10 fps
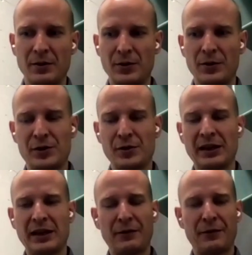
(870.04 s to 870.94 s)
you
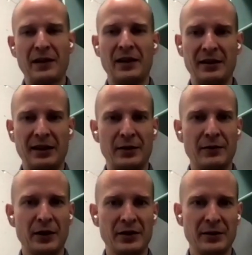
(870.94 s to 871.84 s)
should get a feeling that
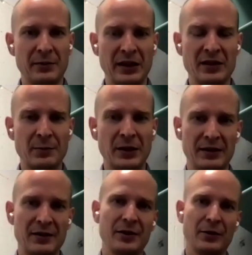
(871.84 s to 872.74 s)
you've done something
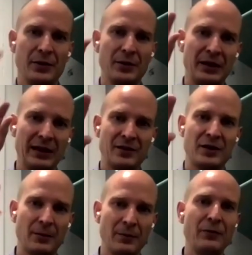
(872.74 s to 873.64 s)
smart. So you get
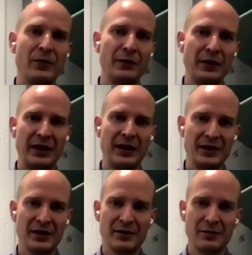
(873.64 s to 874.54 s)
some
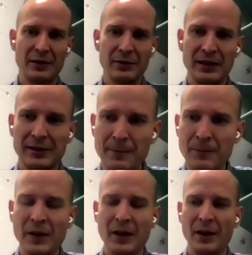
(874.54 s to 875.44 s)
verifications around that.
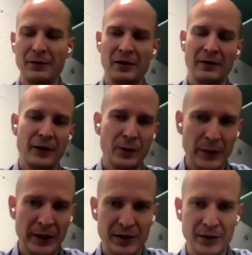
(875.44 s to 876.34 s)
After a few
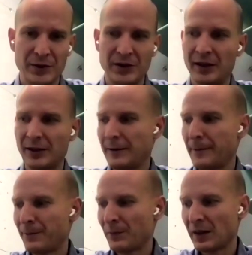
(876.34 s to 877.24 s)
weeks, you start,
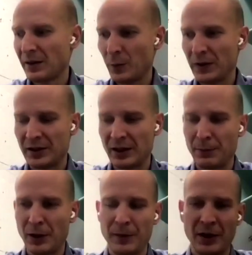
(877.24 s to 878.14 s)
we
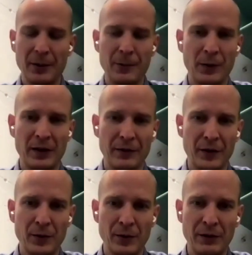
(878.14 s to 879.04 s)
start popping up with a
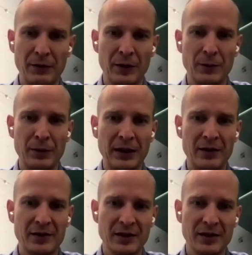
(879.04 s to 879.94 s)
few different
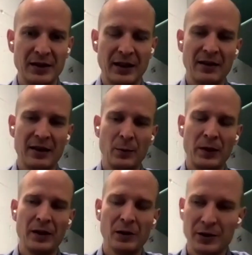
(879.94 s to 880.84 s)
comparisons. And then
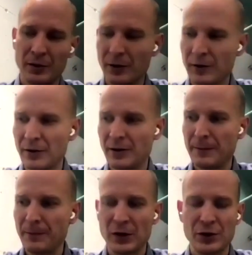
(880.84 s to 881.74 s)
we also
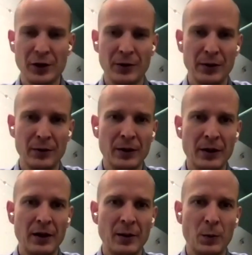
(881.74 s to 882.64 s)
um, show you
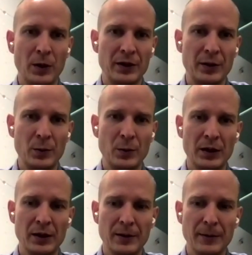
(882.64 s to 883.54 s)
what
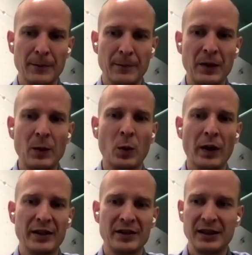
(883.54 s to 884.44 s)
um,
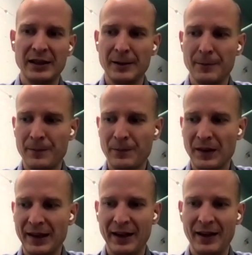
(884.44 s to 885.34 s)
what is the
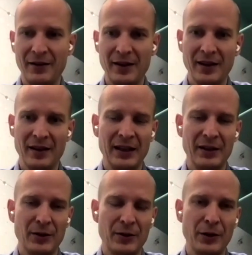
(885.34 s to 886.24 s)
area
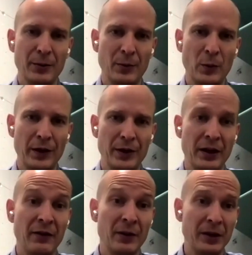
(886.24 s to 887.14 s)
in your home where
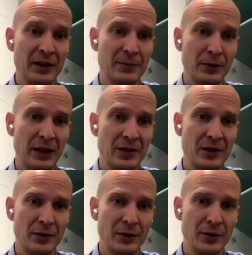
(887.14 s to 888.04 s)
you have the biggest
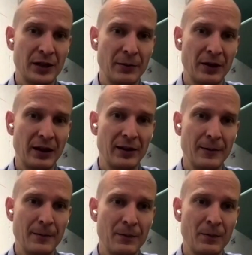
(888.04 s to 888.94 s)
potential to do something,
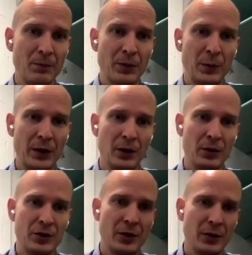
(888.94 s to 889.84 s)
but we
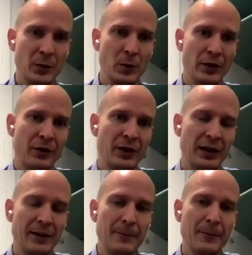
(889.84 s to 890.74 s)
only show you one
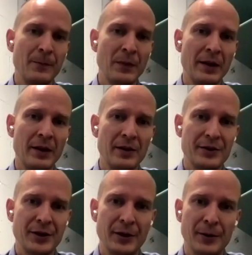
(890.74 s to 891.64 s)
thing.
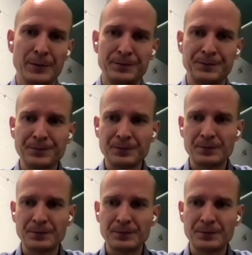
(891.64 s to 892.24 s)
So